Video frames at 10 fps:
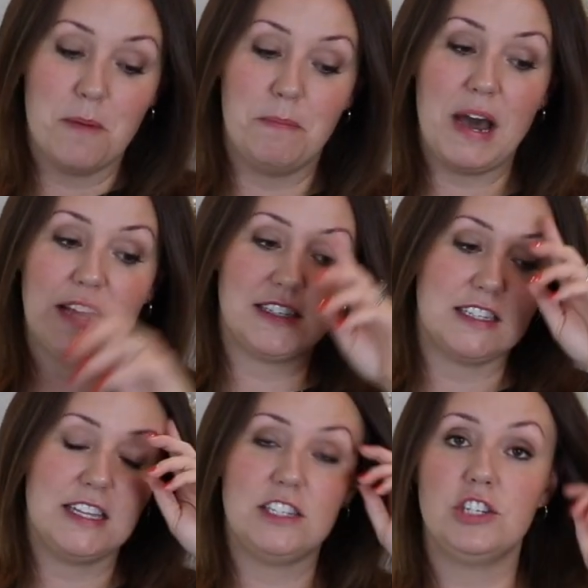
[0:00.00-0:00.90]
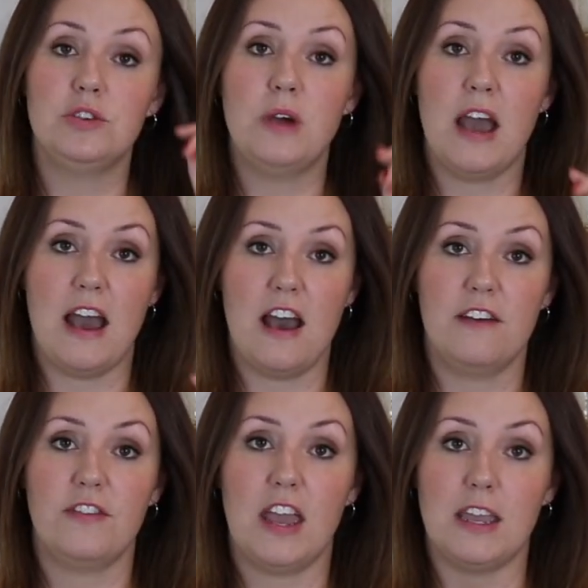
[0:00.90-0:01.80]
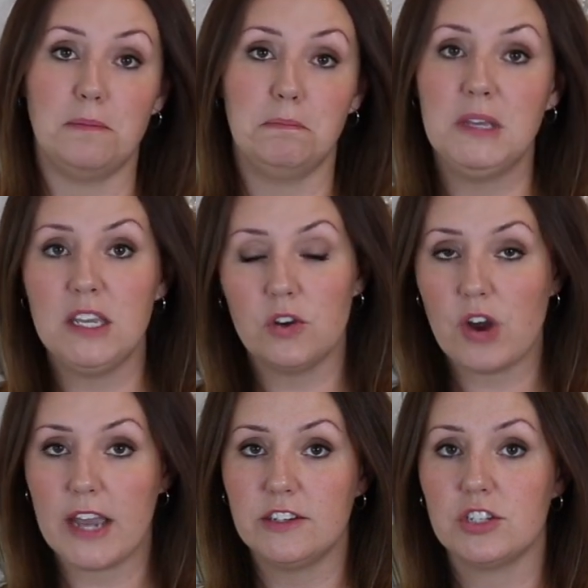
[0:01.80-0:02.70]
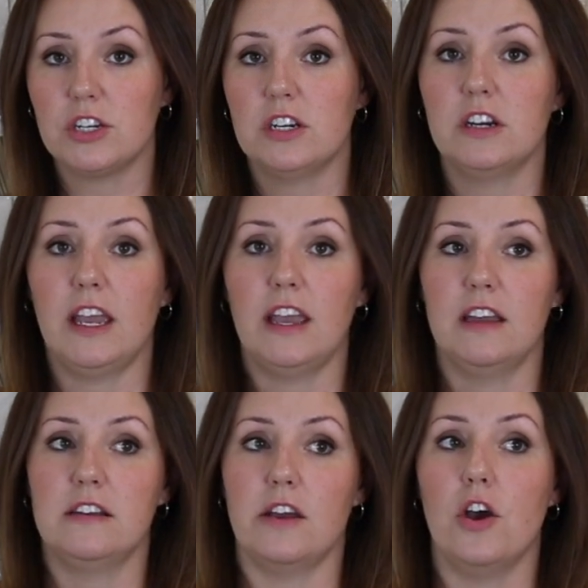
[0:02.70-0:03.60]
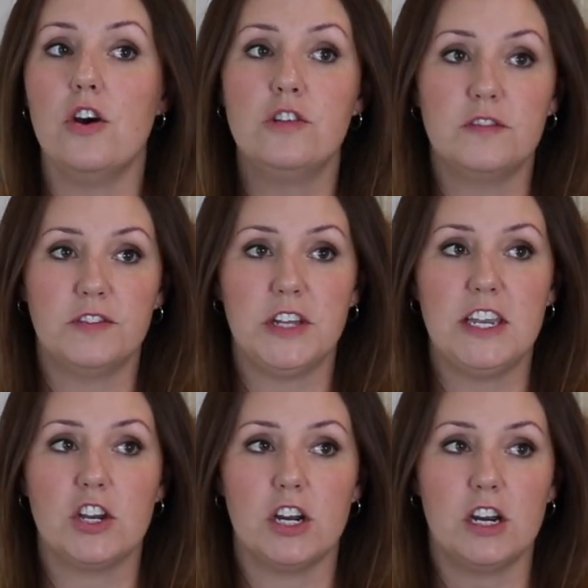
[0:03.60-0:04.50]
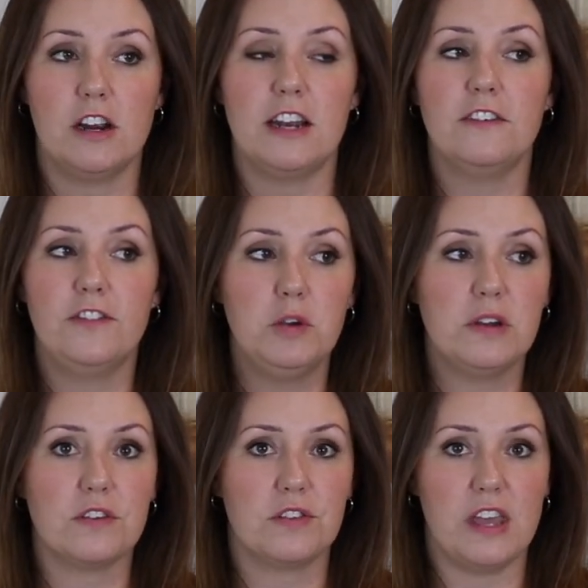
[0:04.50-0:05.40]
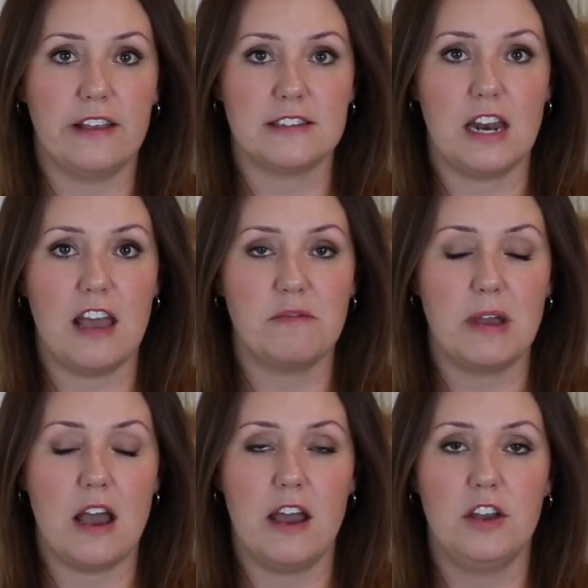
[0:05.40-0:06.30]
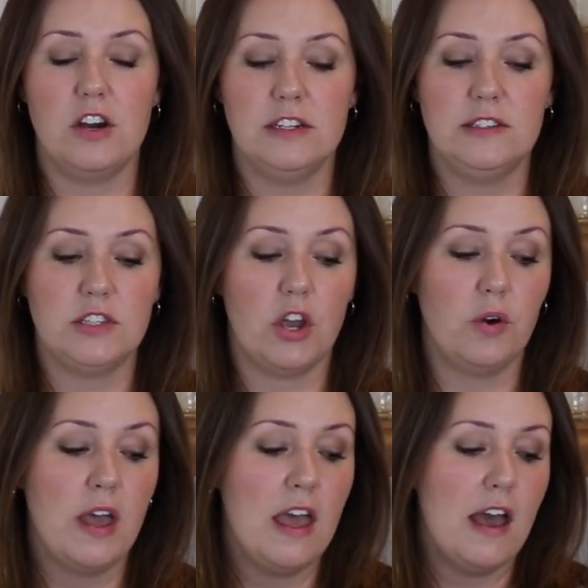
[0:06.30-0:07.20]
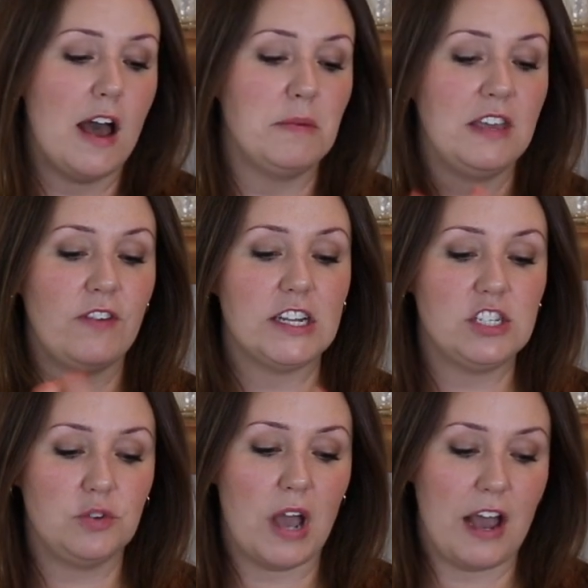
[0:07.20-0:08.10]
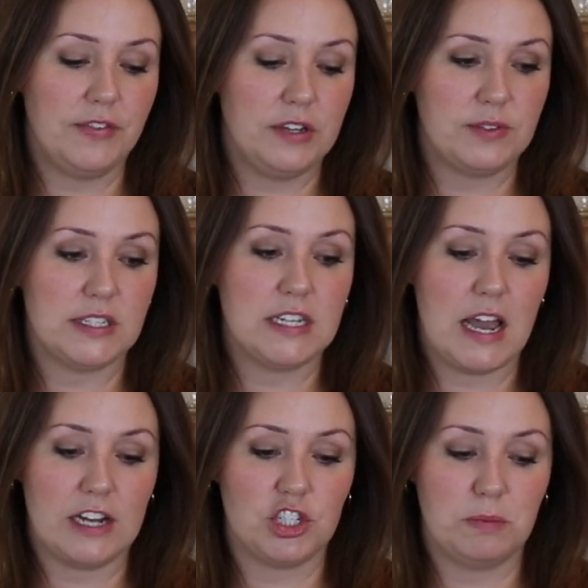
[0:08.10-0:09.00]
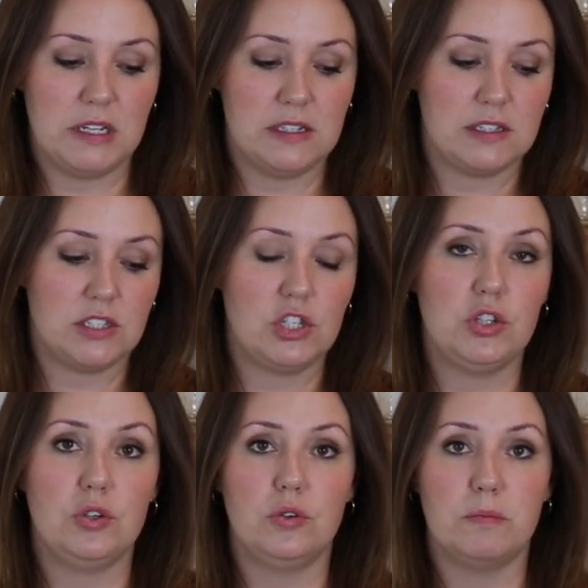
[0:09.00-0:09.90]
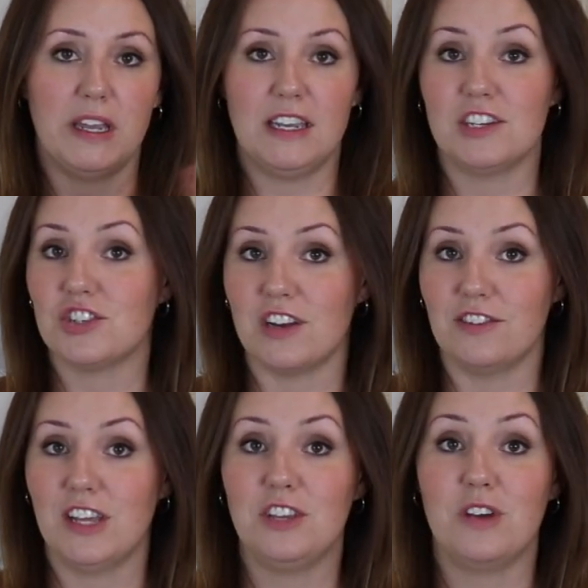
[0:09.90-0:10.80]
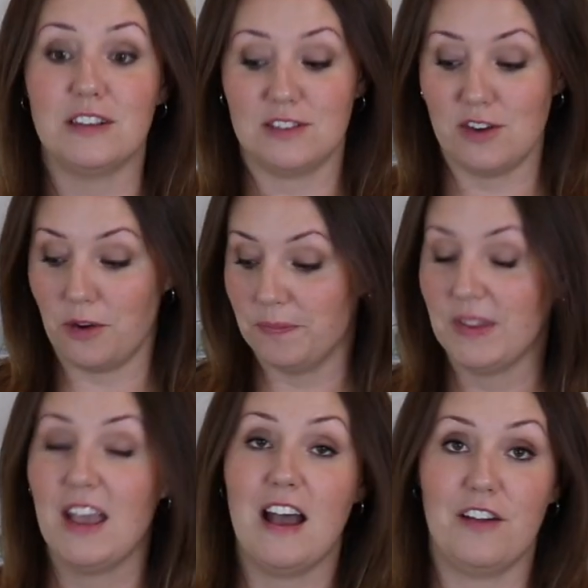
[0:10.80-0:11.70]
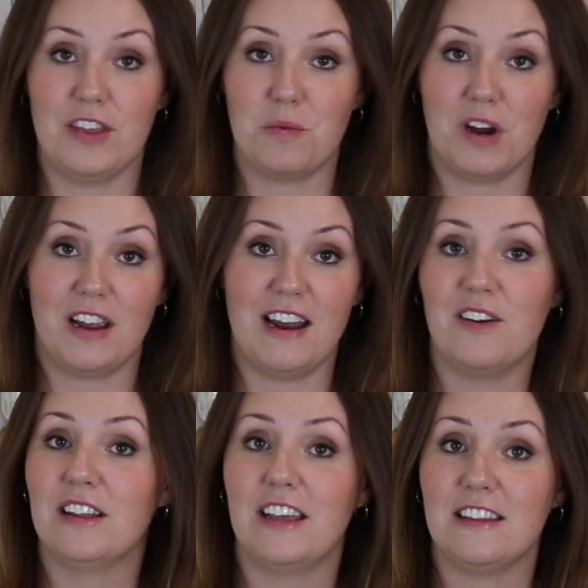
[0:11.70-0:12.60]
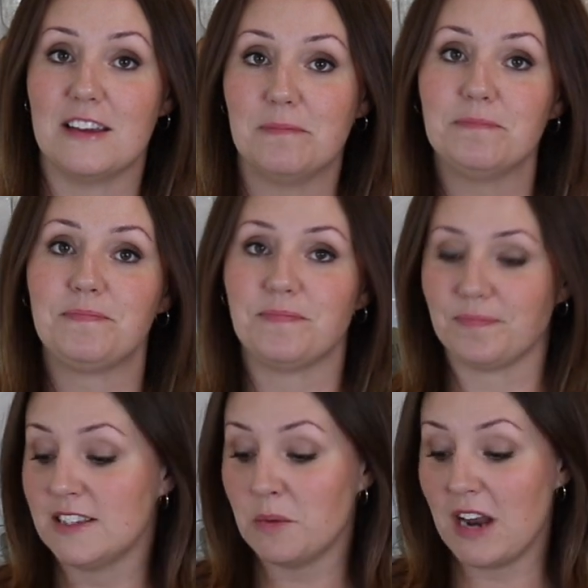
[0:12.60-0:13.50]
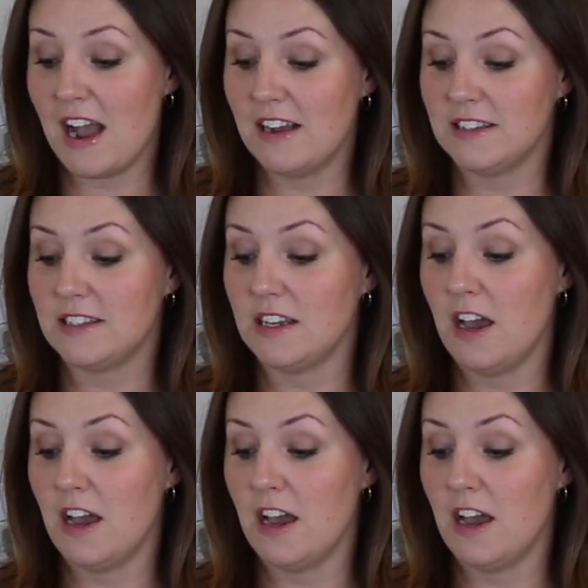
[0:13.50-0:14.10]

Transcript: but we do have a meat grinder and an oat flaker and a few other things that I have my eye on. So if I do add those attachments to my kitchen, I'll let you guys know how they work and how I like them. Someone asked,